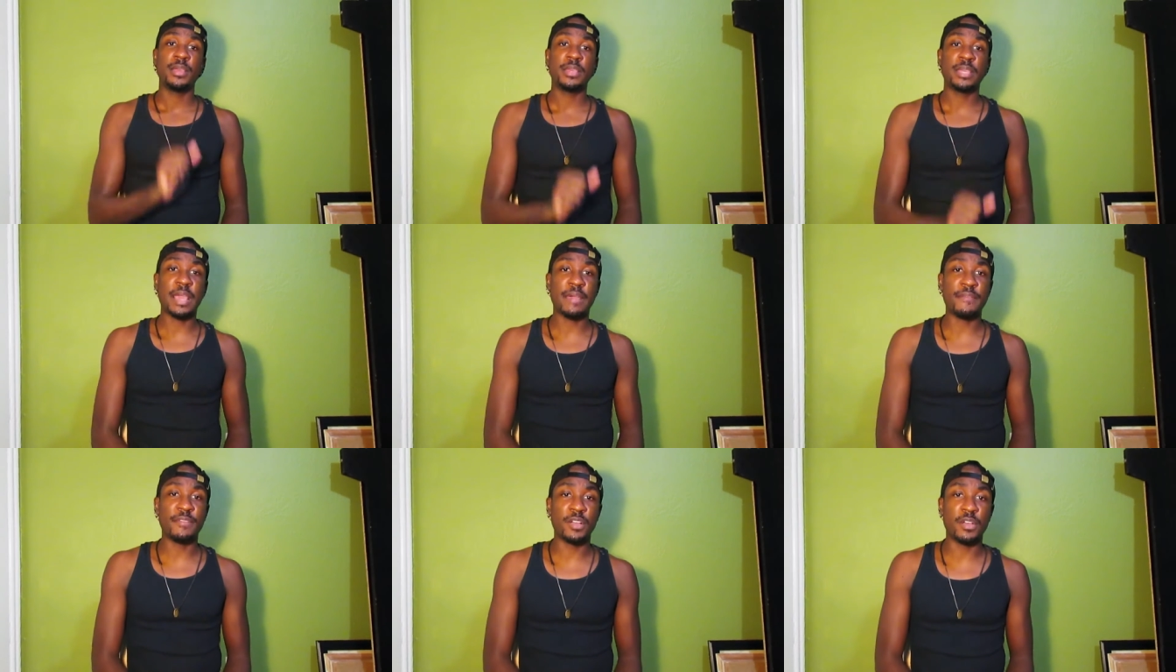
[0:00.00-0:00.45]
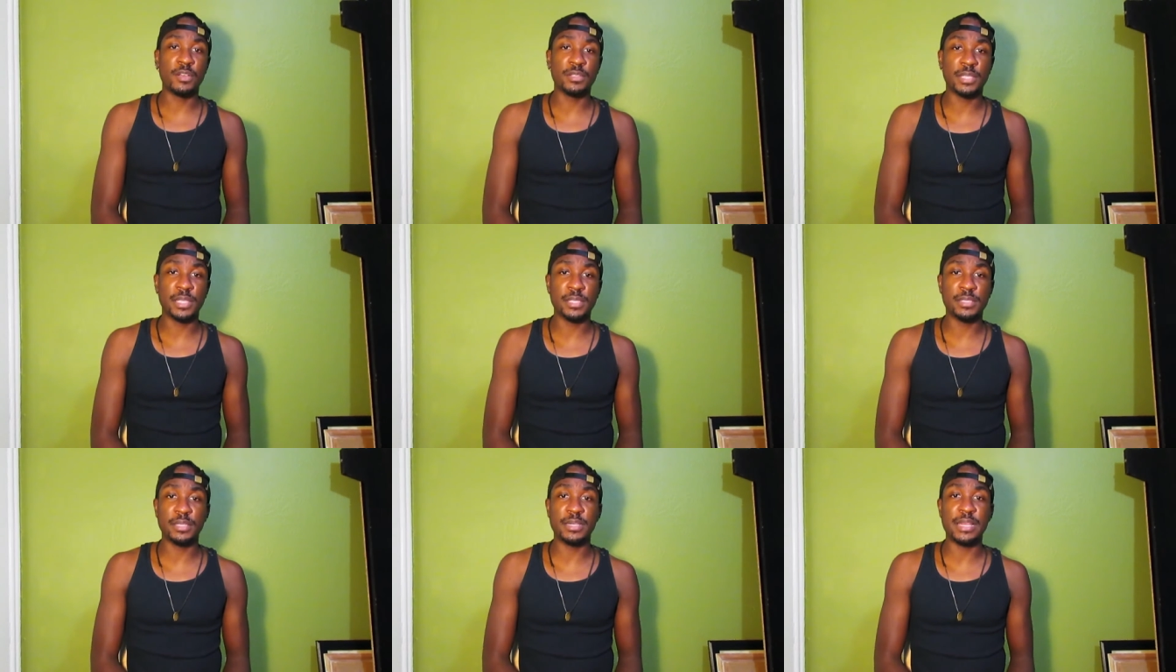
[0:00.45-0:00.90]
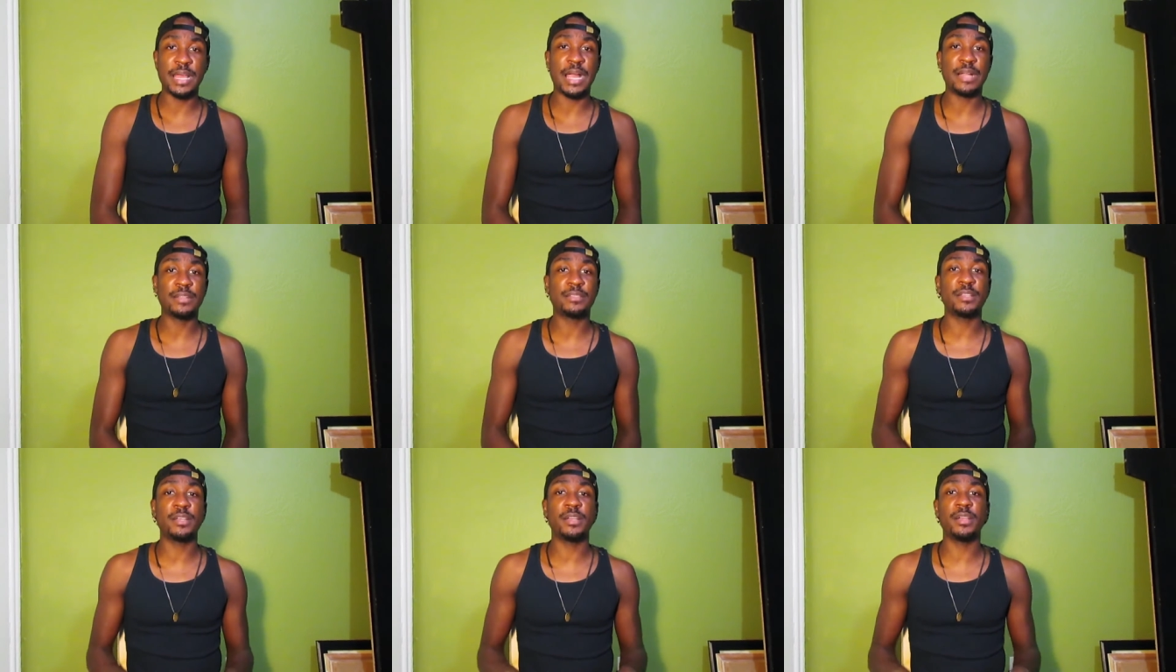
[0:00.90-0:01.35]
Kevin goes sees the
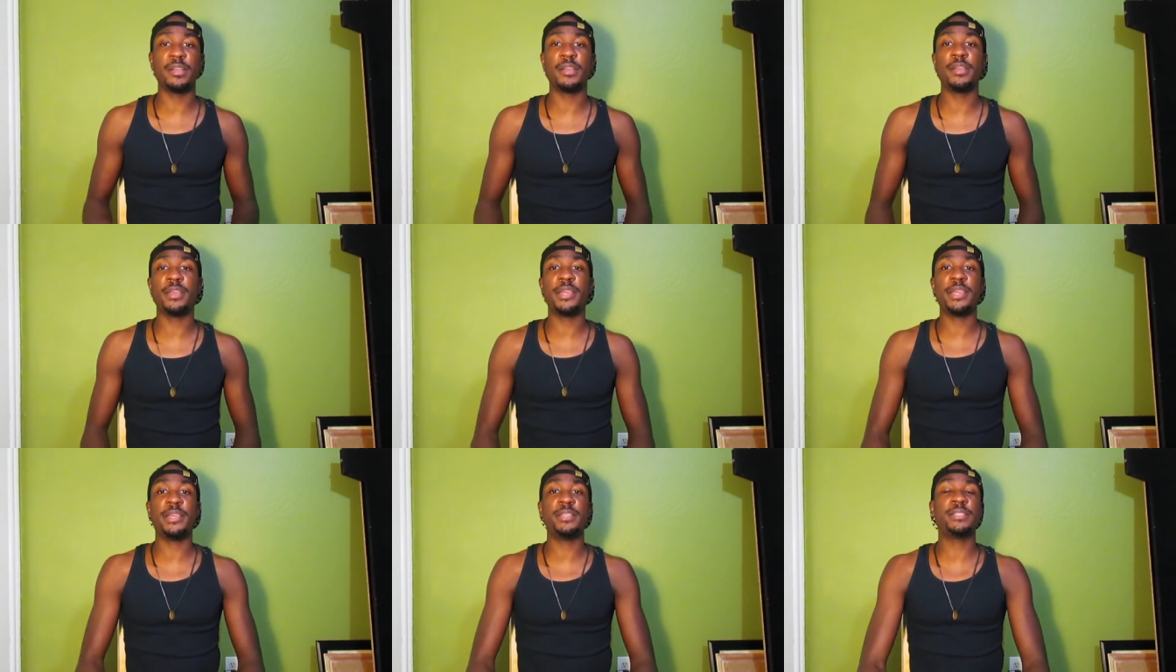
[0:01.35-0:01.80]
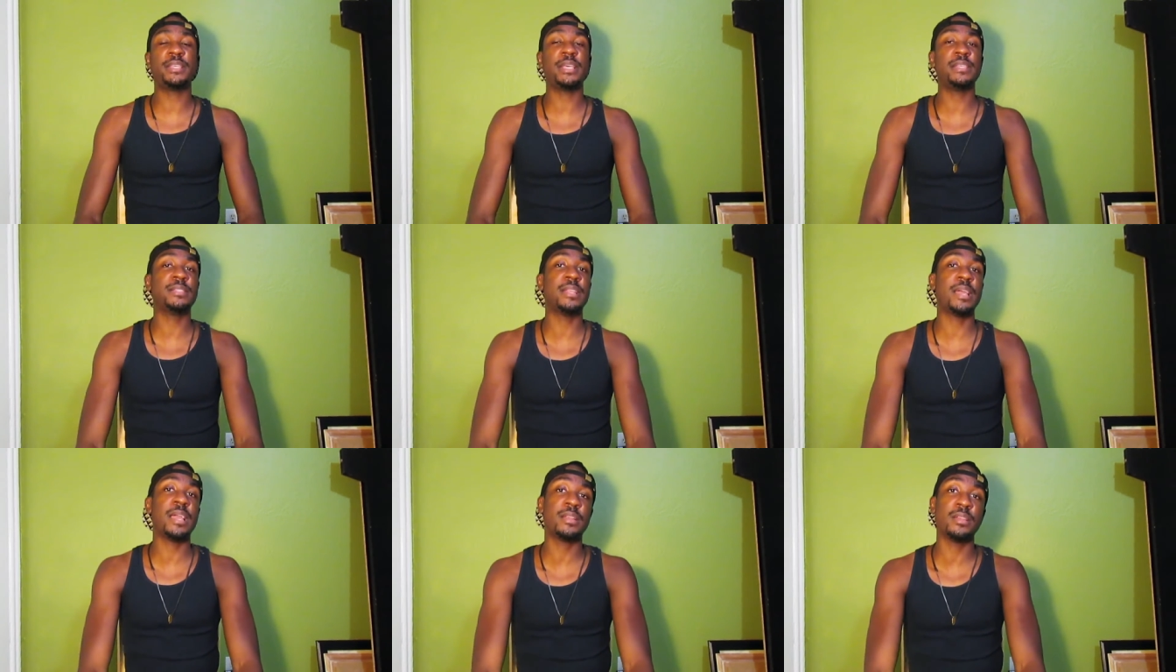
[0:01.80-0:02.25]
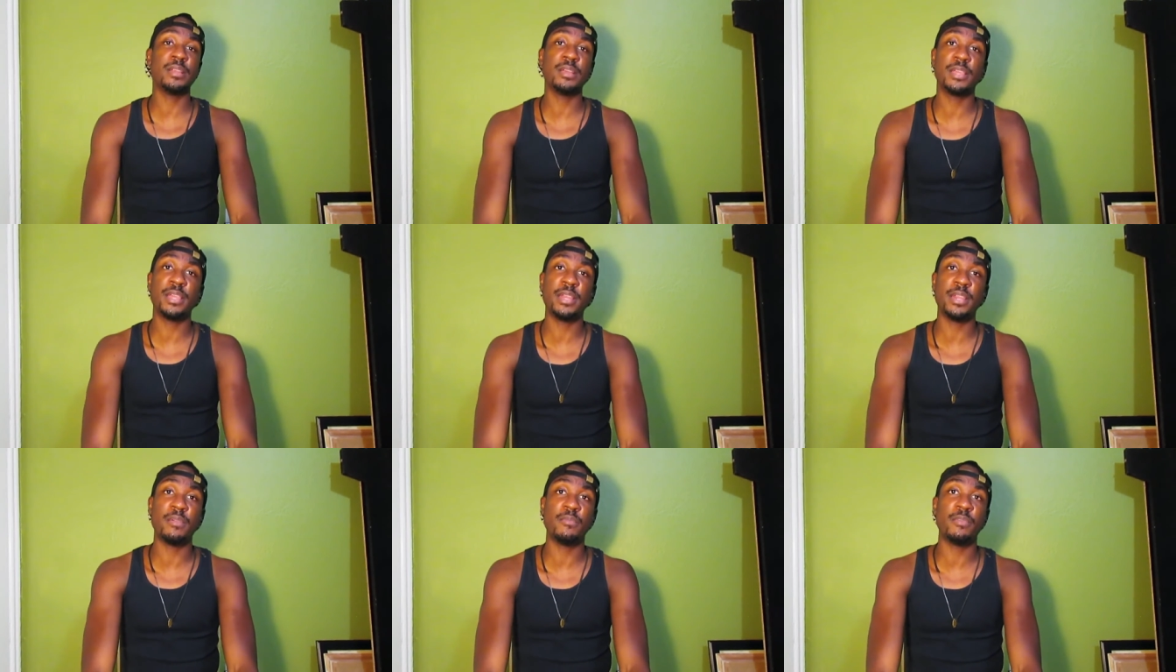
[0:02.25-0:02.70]
doctor. He says like,
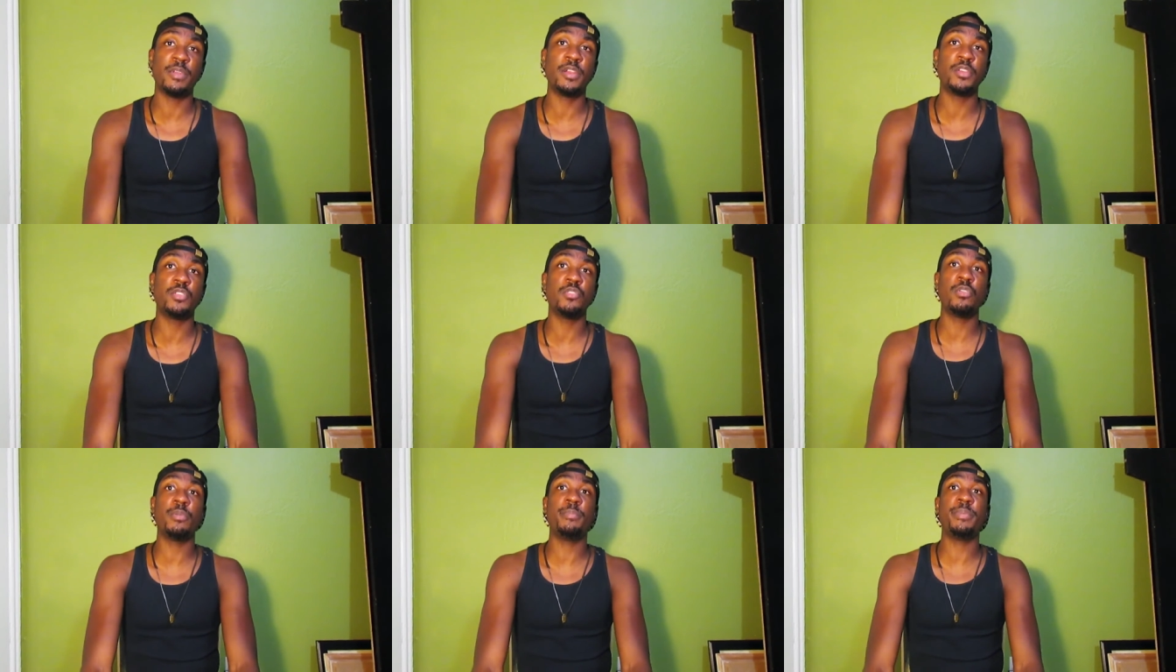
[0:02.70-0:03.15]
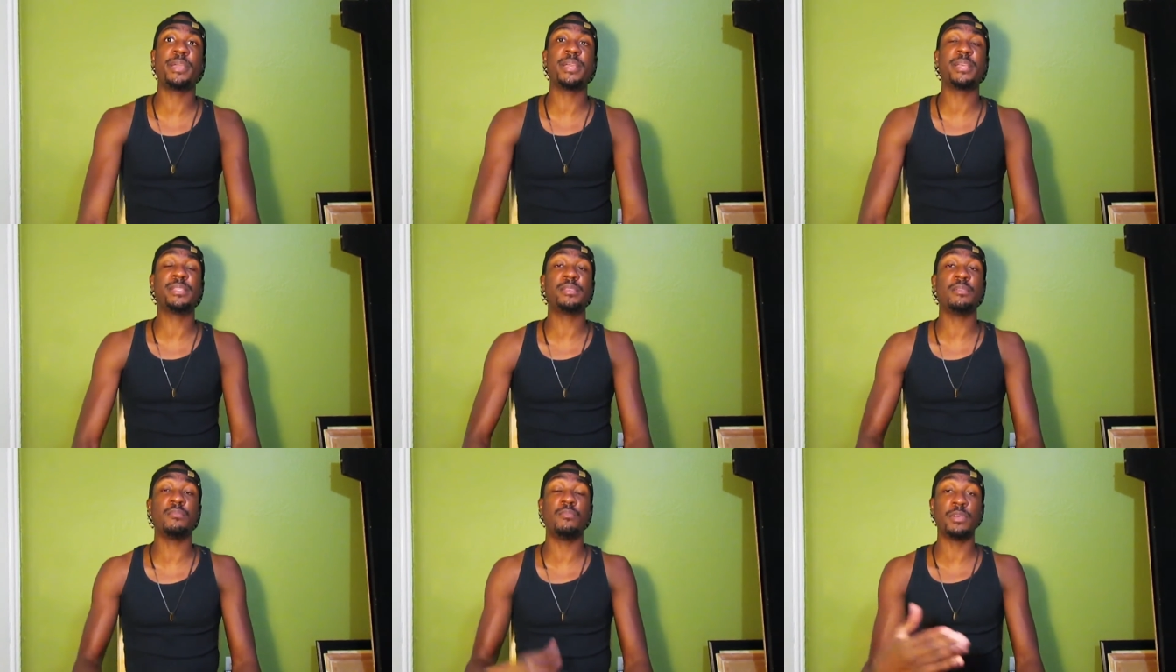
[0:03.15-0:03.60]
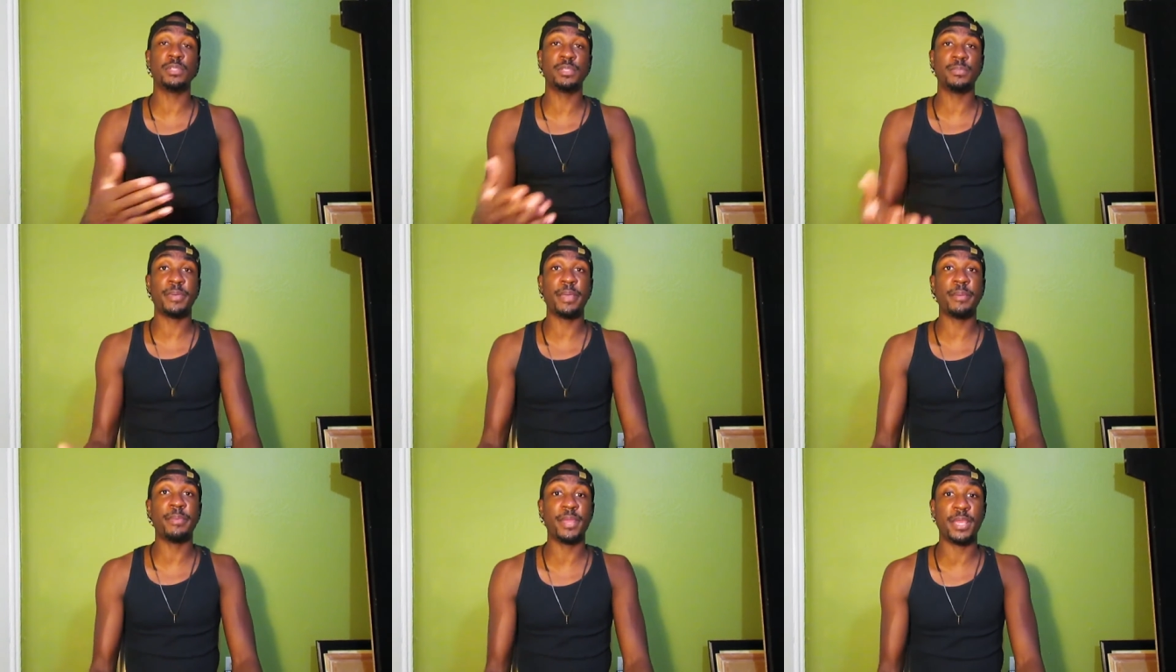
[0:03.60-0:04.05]
"Look, he didn't want to do it because he wants
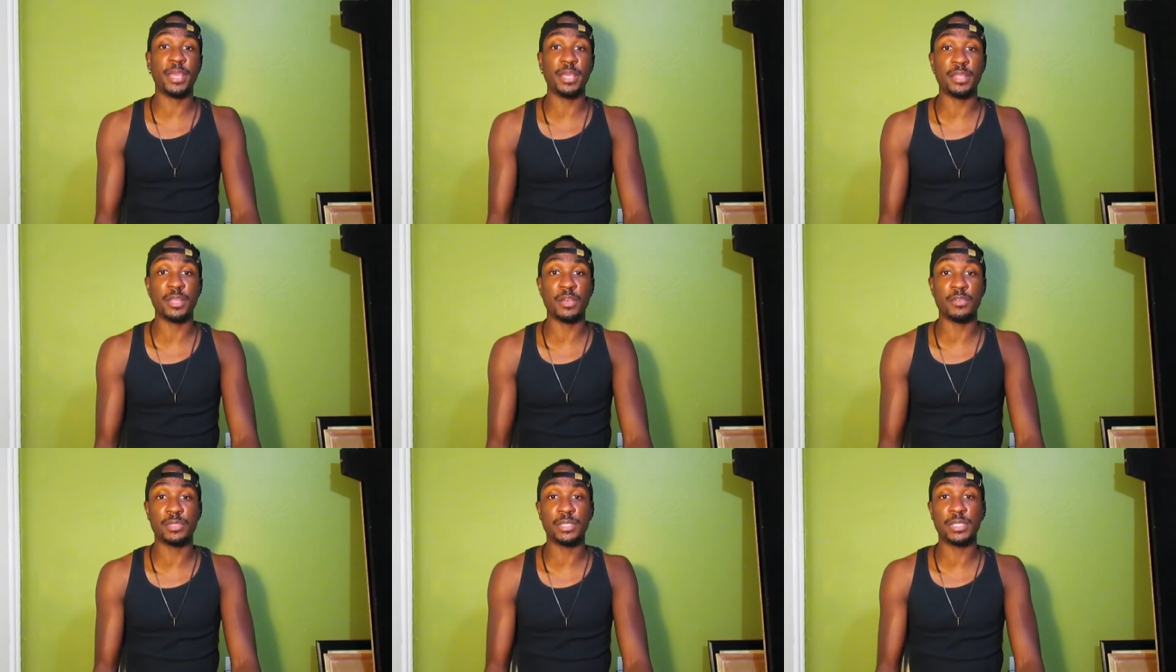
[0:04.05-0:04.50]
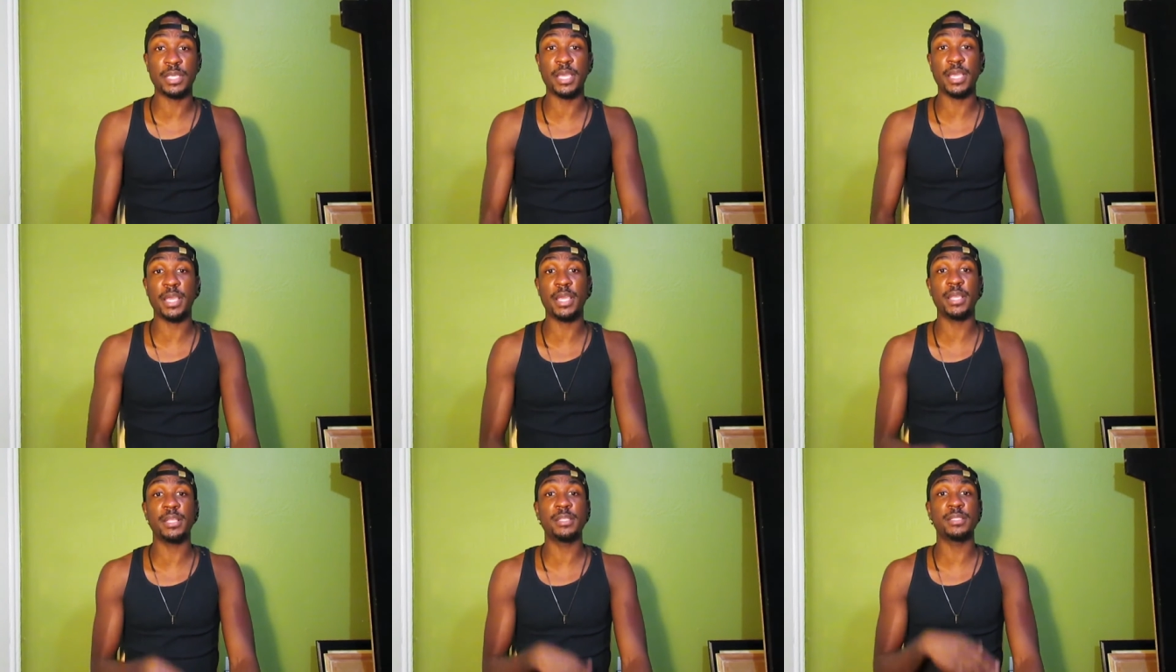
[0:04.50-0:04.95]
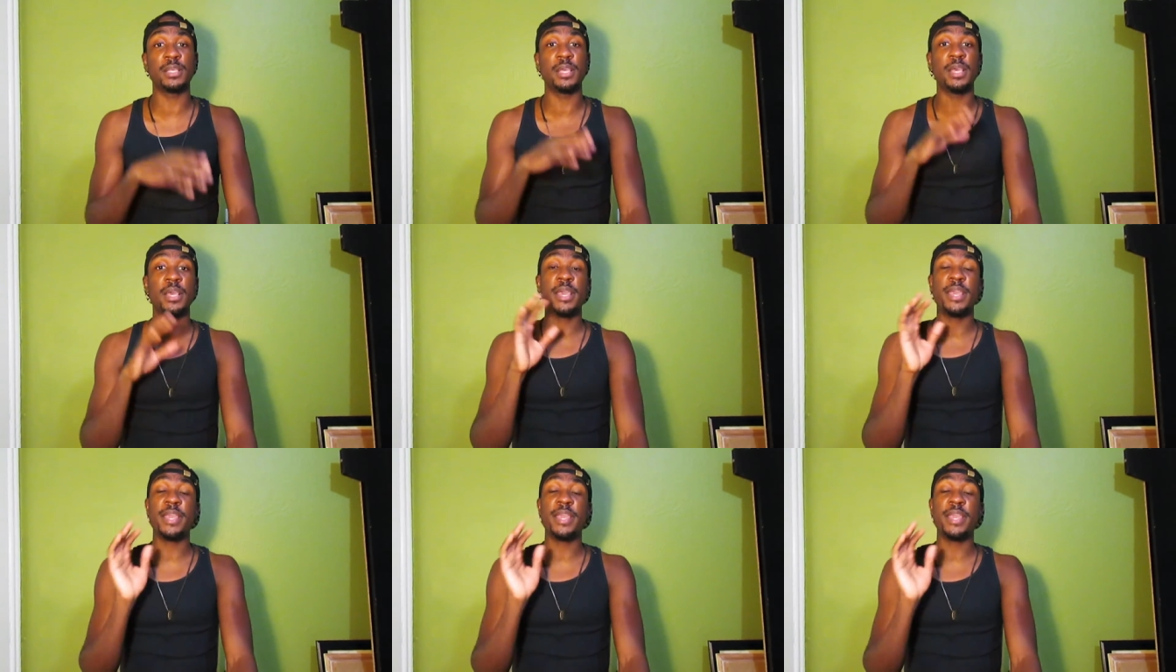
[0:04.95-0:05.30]
to be able to get those scenes.